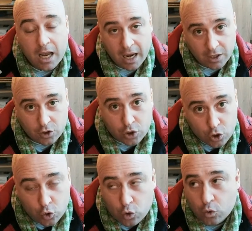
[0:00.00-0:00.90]
And
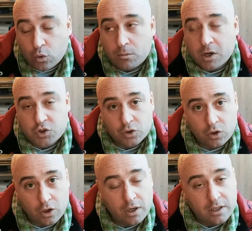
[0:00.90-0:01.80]
you must
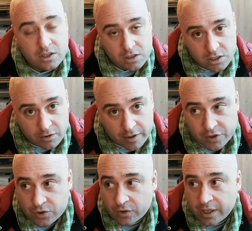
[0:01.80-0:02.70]
look
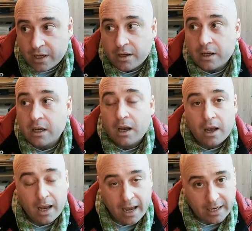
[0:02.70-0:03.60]
seriously
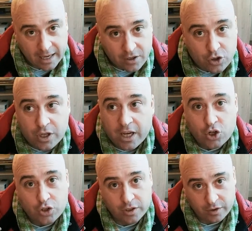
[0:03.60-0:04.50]
at
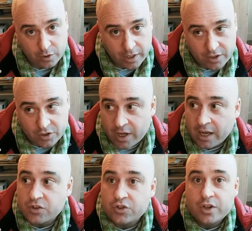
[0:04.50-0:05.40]
education in the United
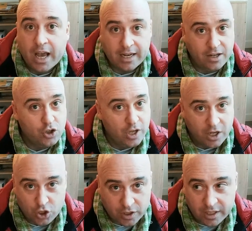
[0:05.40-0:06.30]
States, at
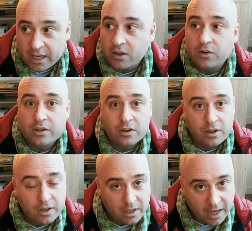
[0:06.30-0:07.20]
education in
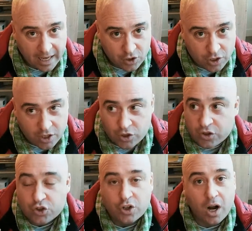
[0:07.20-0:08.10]
England, education in
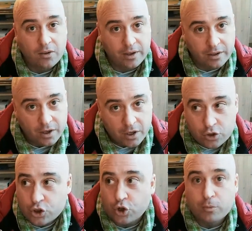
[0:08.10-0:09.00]
Scotland,
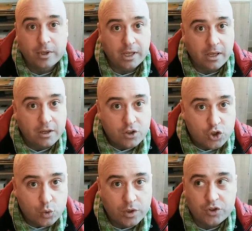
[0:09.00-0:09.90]
Germany,
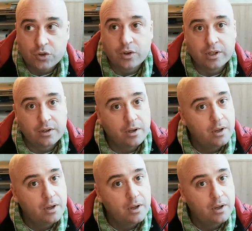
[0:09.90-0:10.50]
Switzerland,